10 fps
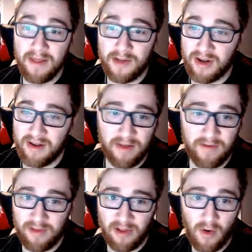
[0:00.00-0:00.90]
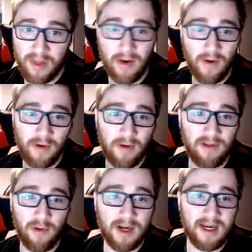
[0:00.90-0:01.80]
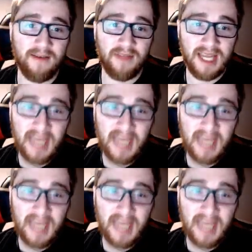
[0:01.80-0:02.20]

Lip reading: just the flow, the overall fluidity of the